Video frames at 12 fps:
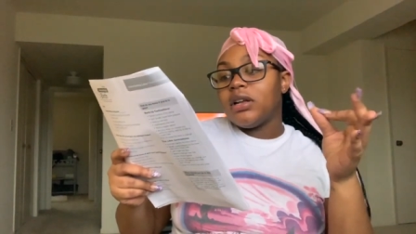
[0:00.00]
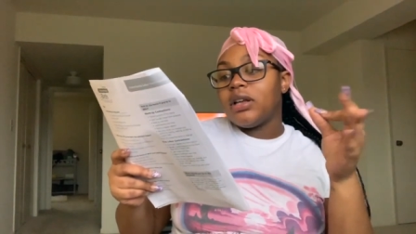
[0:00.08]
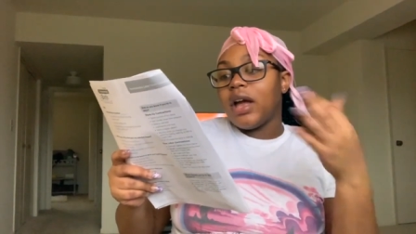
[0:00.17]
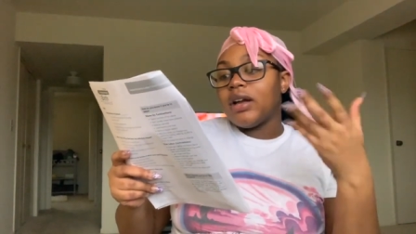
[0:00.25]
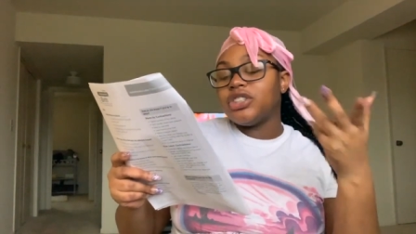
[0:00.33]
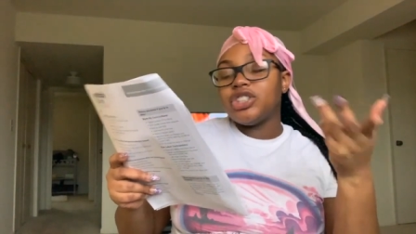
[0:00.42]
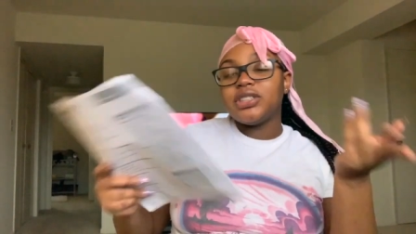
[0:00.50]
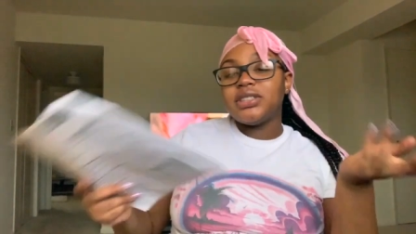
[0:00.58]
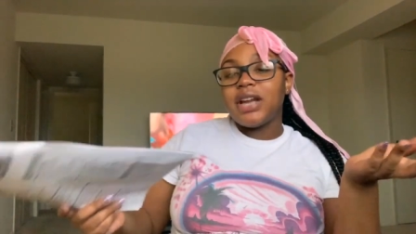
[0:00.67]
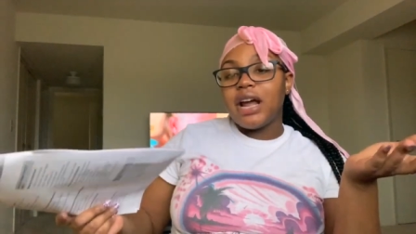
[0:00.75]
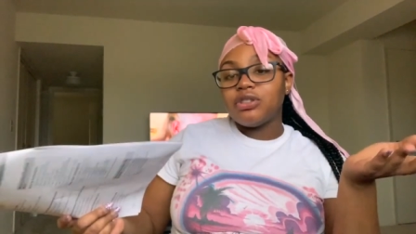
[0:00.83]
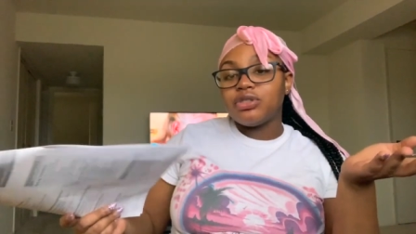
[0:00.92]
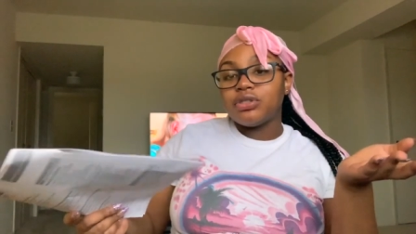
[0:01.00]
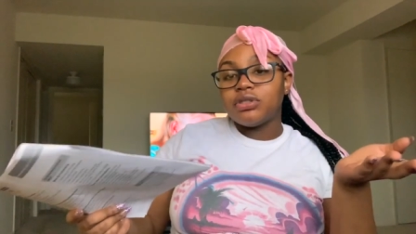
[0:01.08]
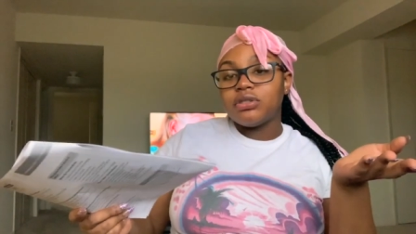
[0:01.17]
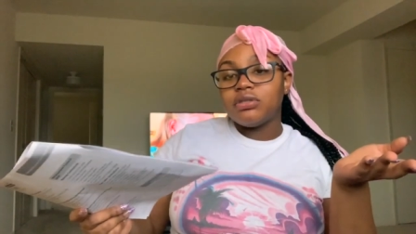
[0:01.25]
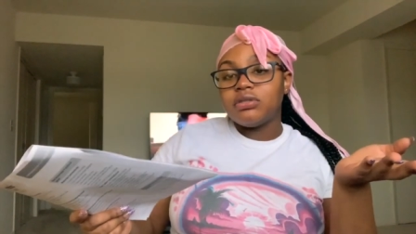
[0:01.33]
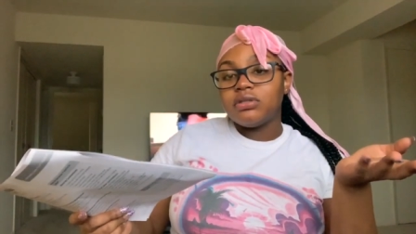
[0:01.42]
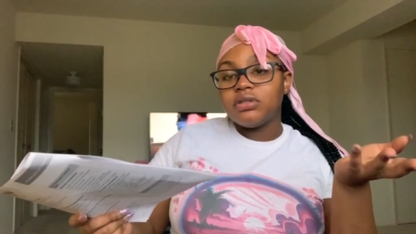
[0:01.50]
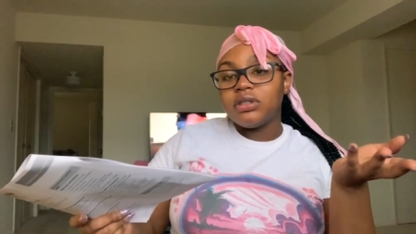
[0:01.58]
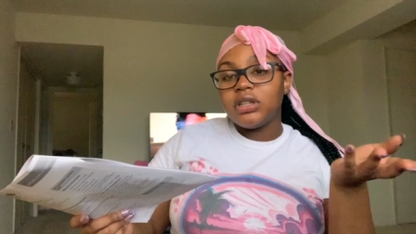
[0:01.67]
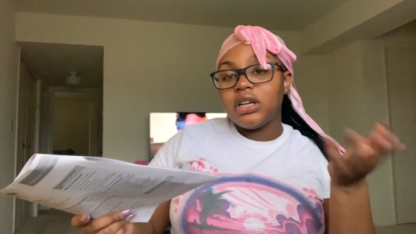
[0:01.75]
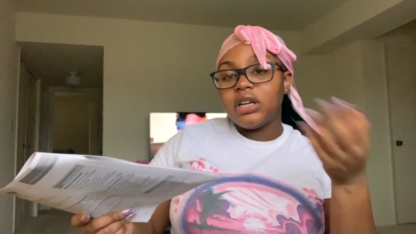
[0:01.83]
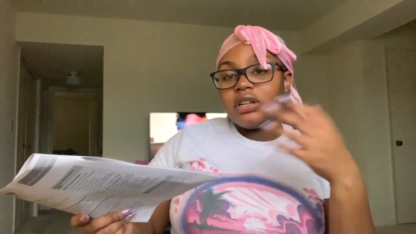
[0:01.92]
it's just natural,
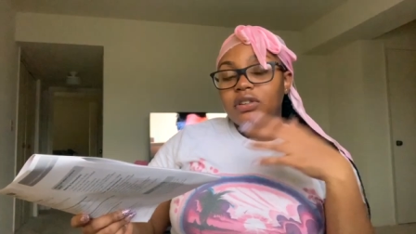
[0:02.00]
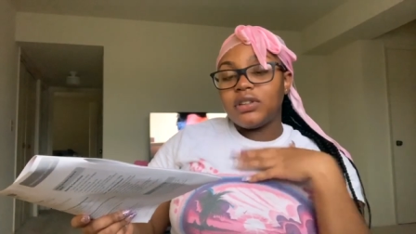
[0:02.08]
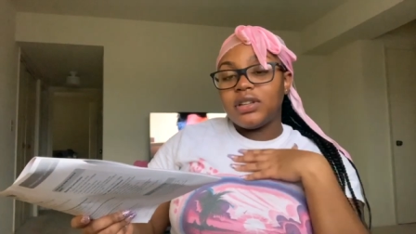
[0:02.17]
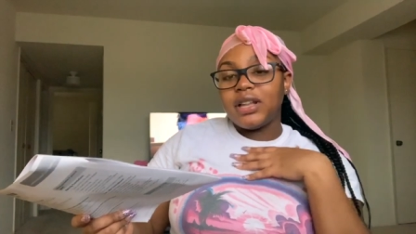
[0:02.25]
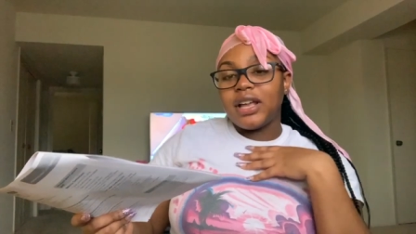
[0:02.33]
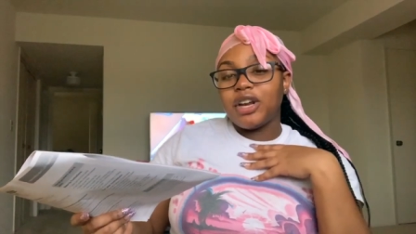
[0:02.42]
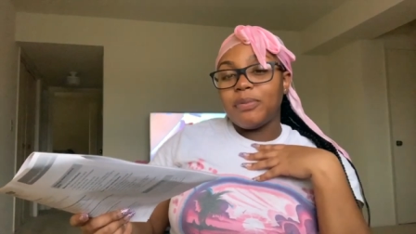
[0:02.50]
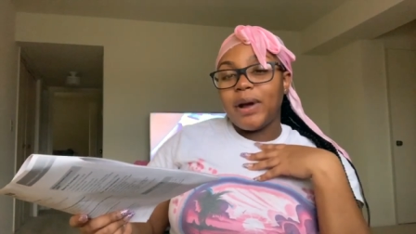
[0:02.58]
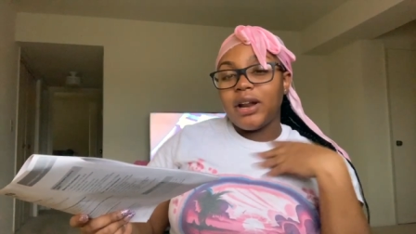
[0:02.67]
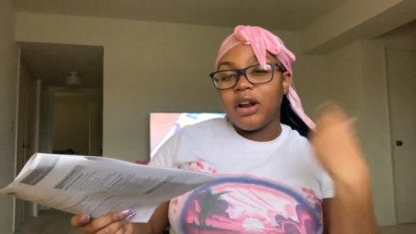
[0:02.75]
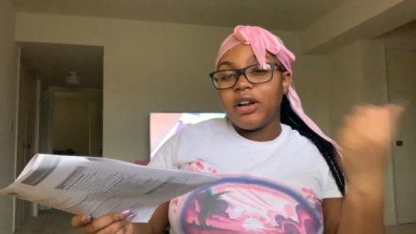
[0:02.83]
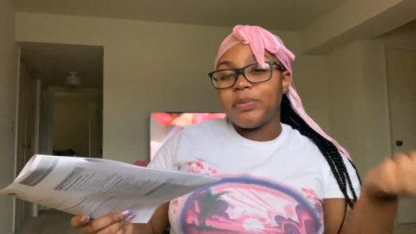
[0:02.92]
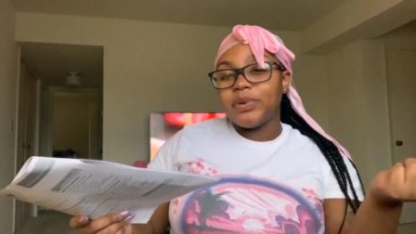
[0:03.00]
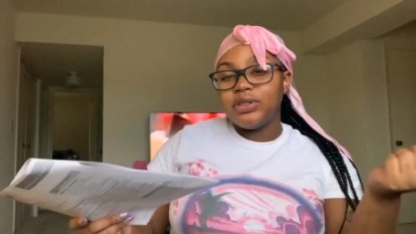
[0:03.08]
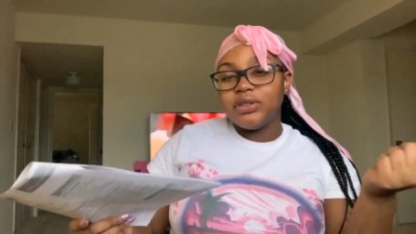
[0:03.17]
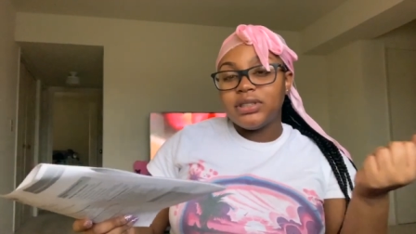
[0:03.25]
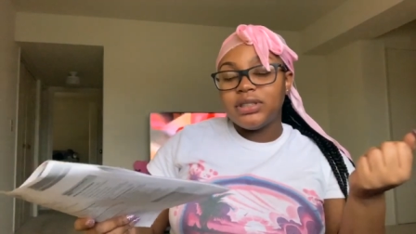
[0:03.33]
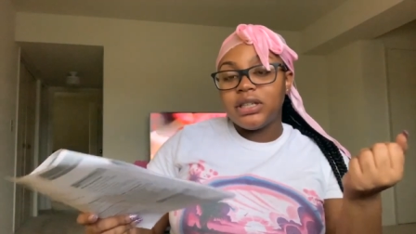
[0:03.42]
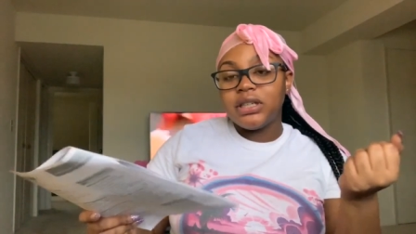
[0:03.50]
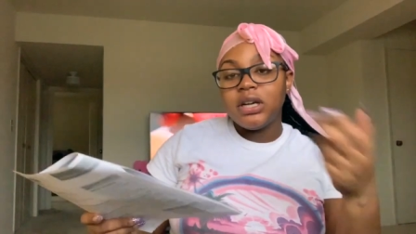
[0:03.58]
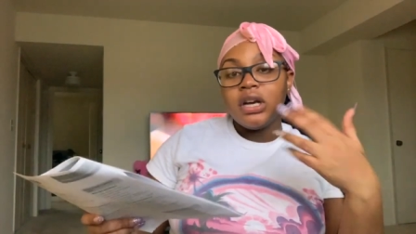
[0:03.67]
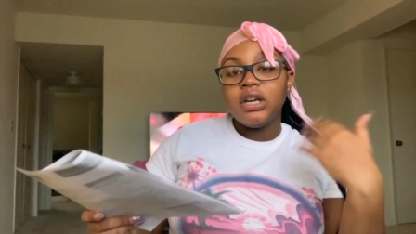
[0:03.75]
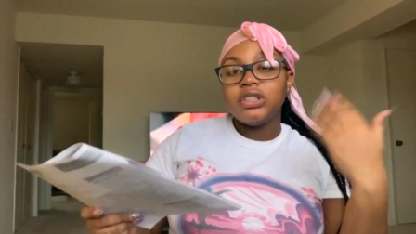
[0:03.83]
like your body already produces it,